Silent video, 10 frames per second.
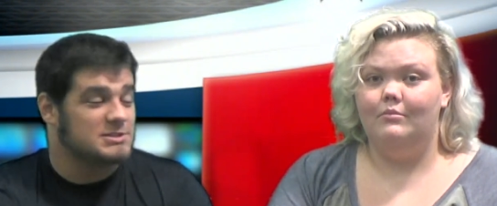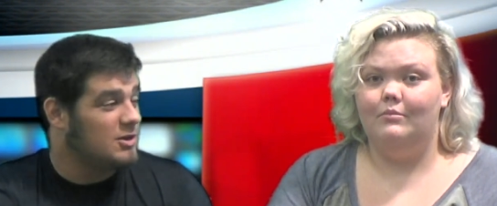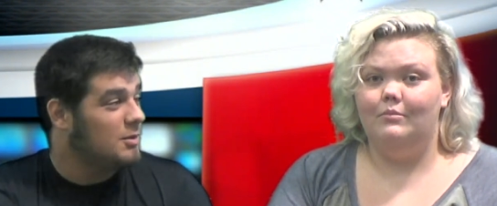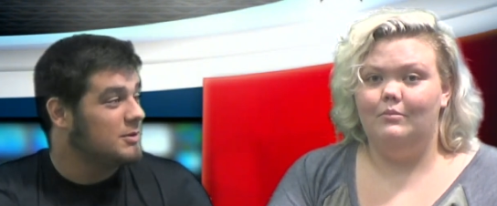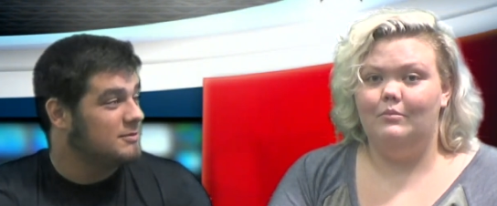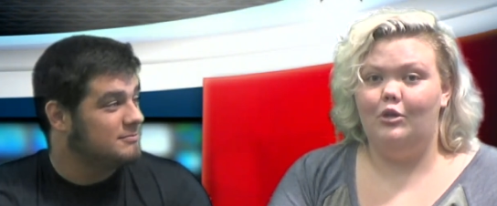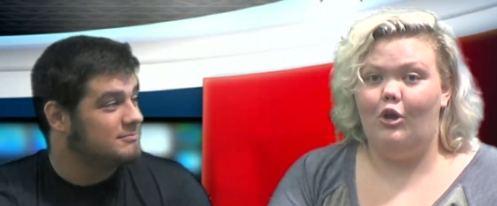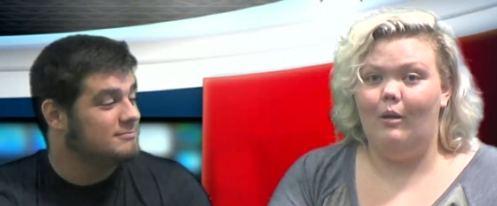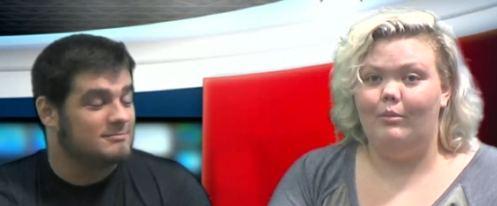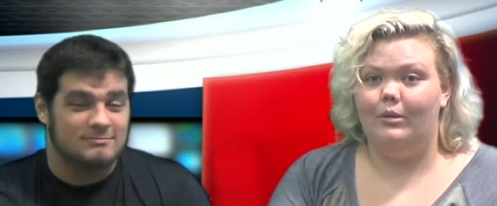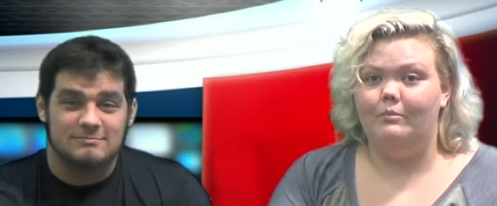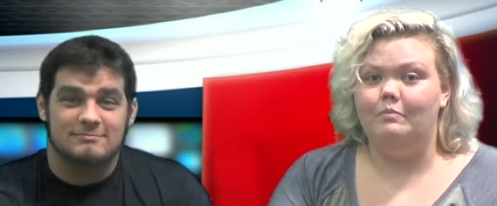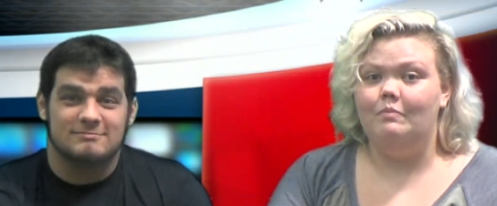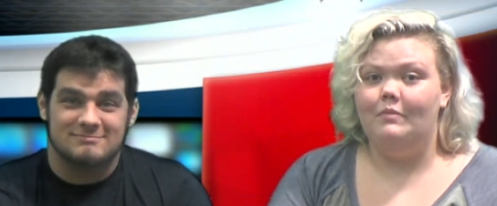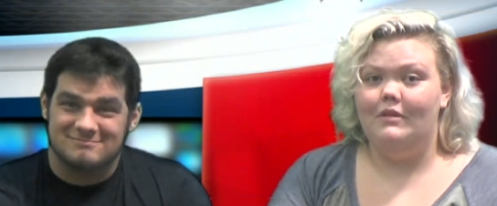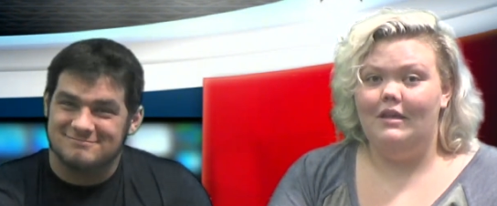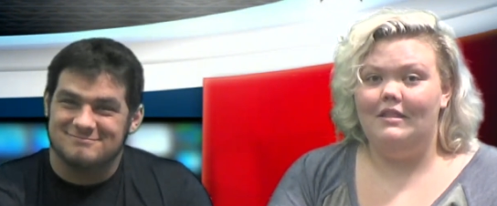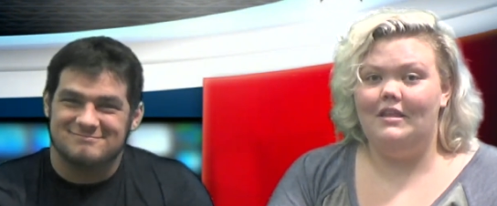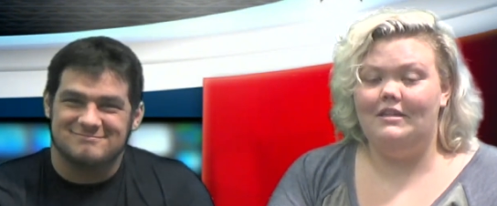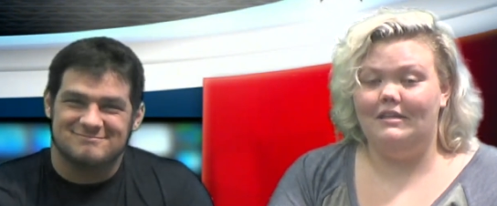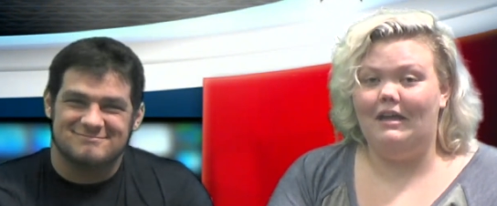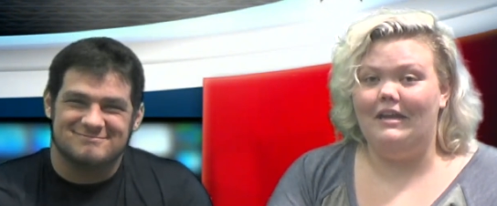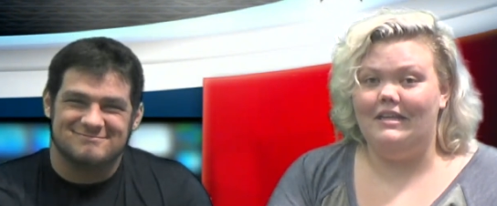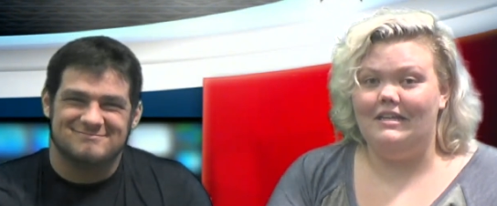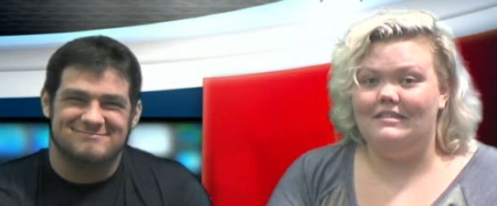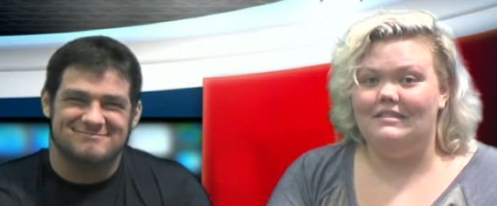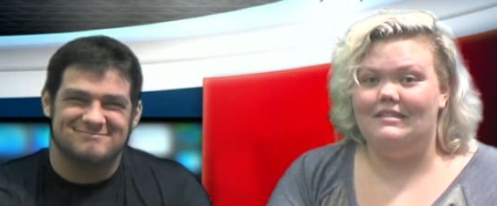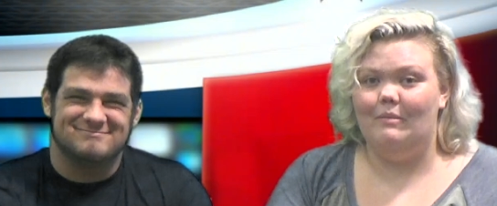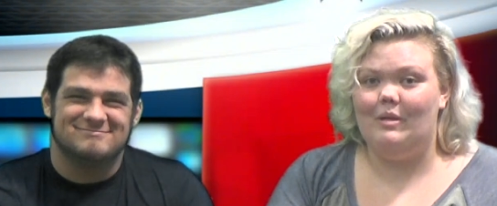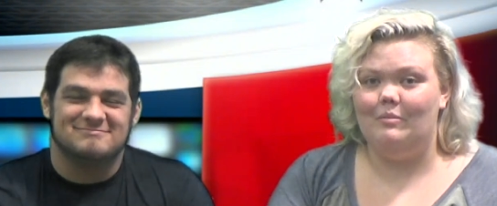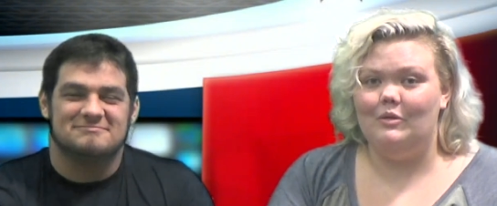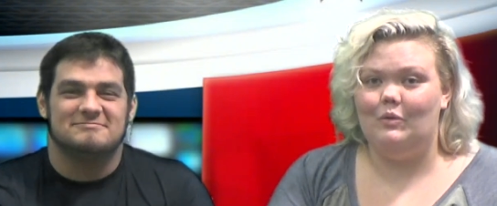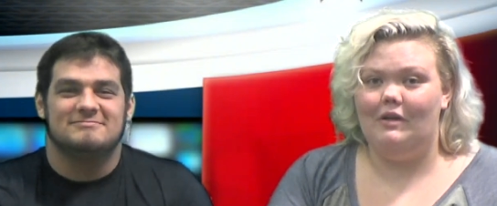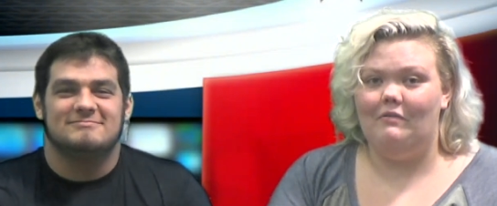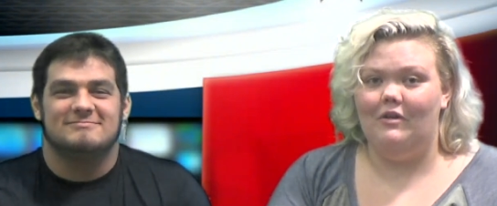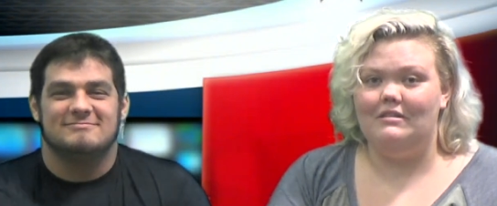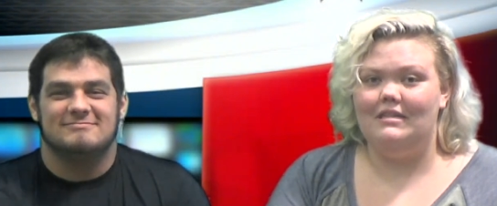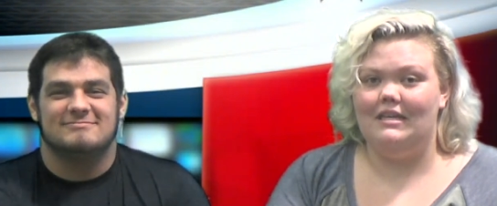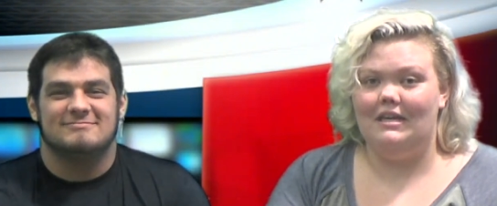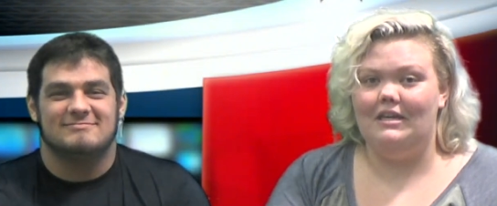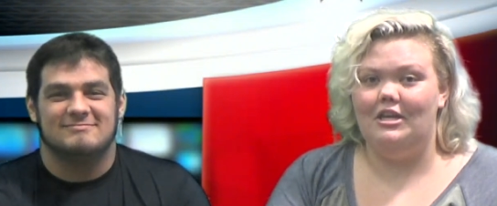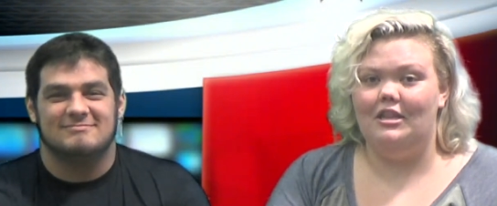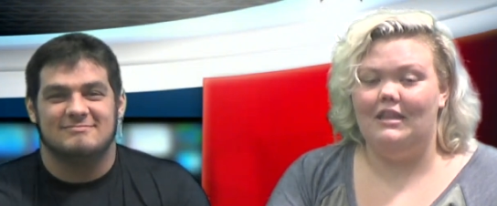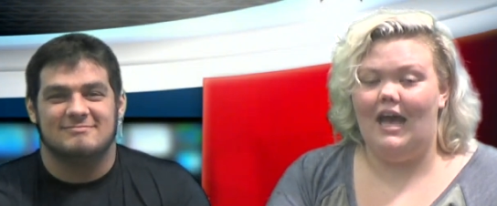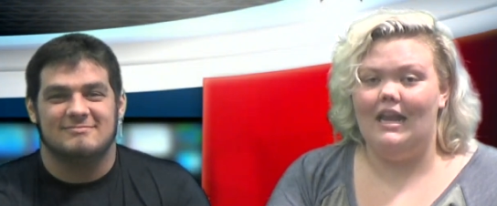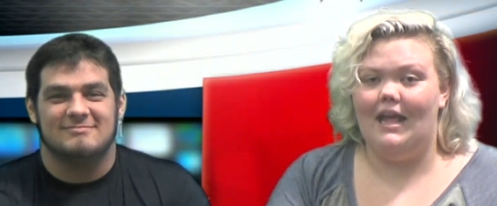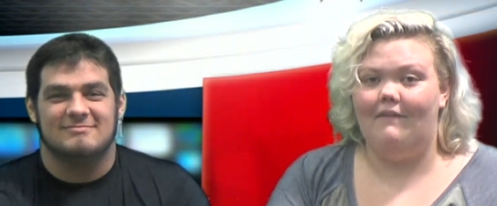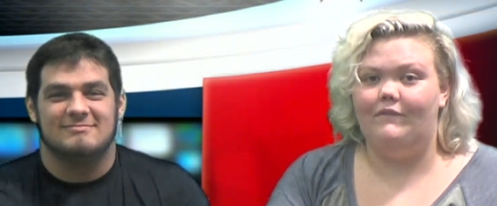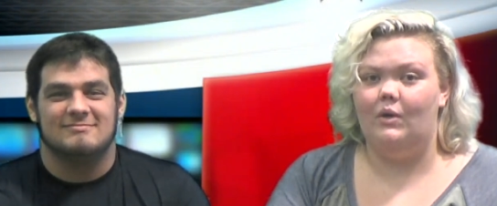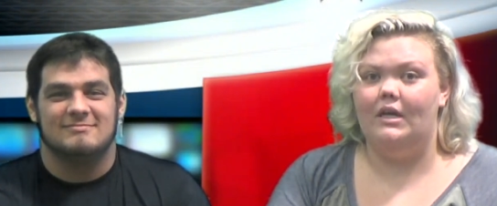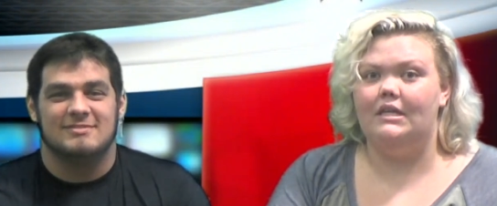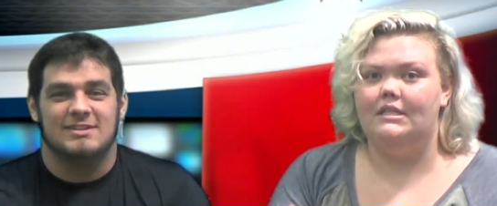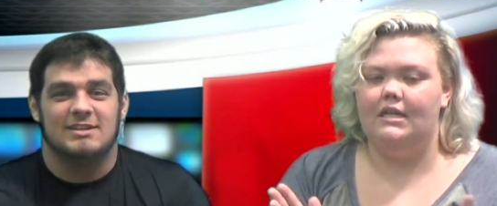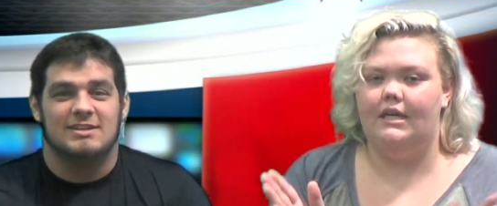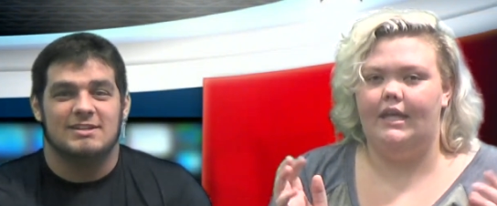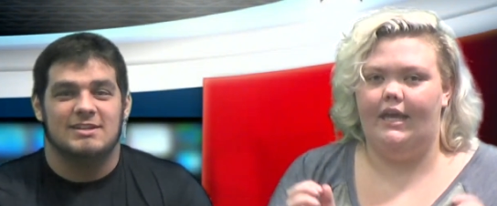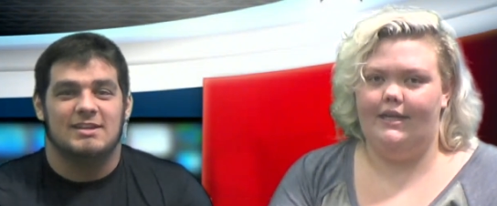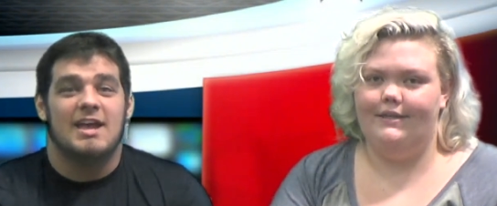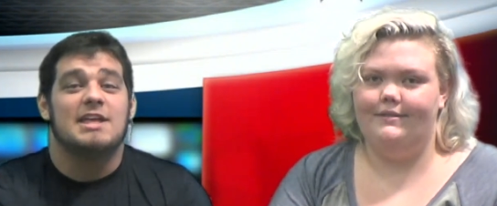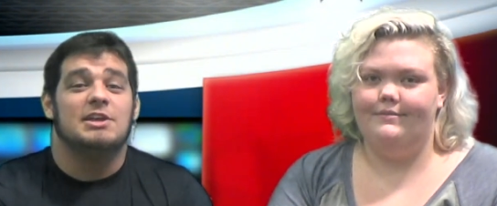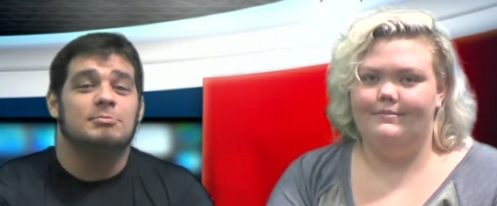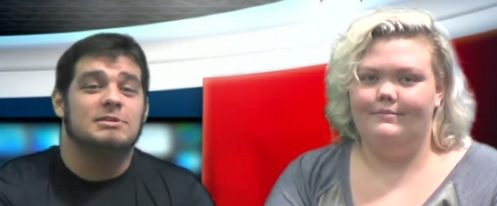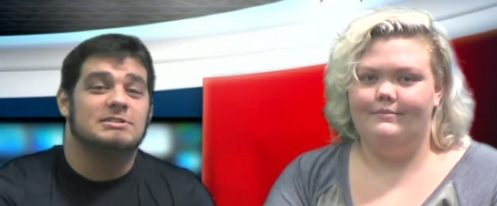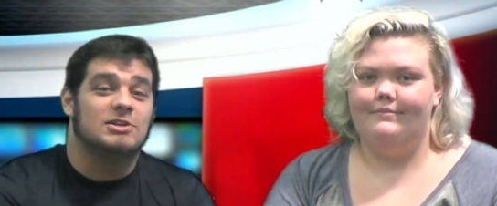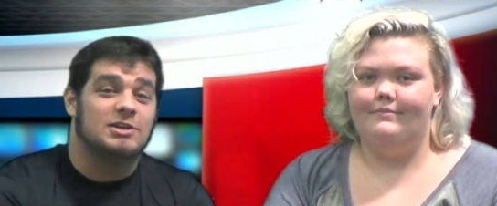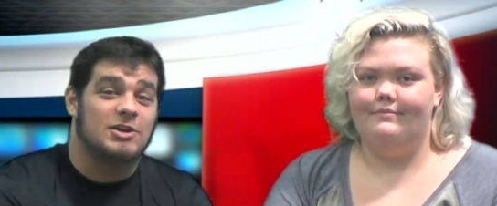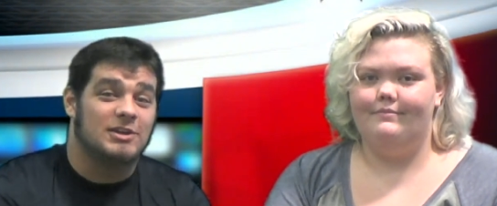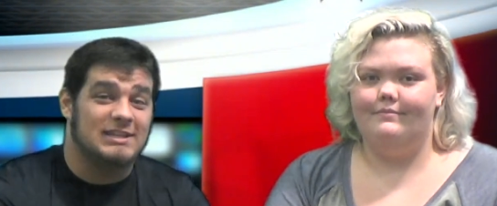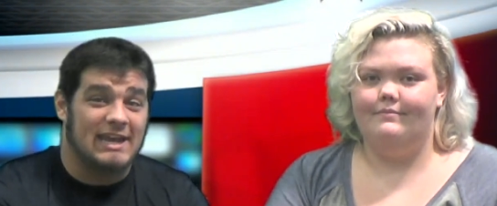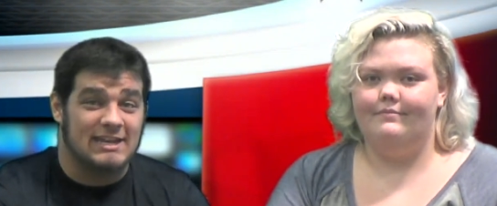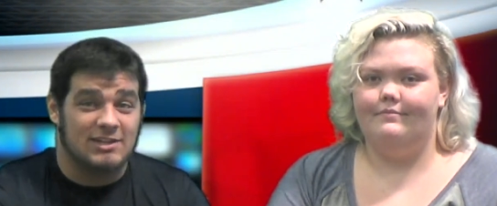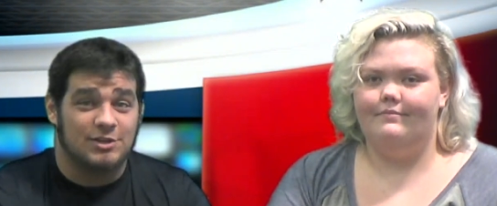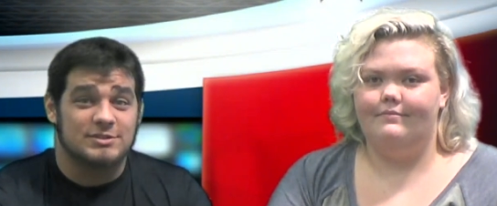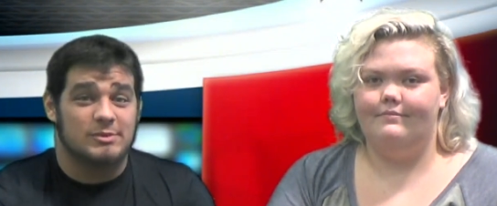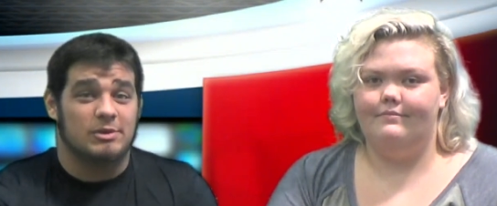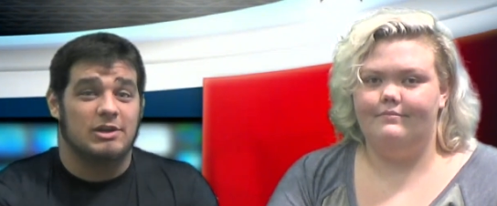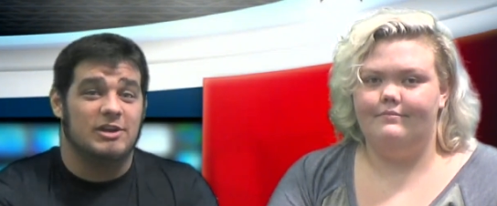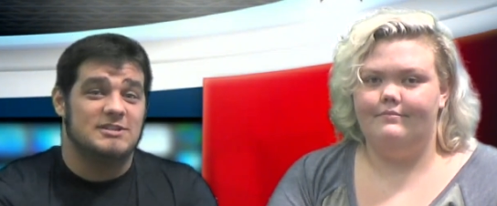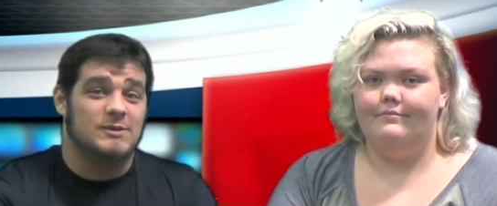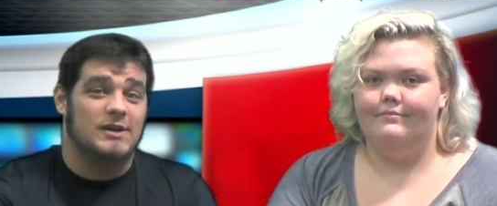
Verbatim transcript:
Speaker 1: Garber. Garber. The deadline is September 21st. Get that info today.
Speaker 2: Yearbooks are currently $80. They will increase to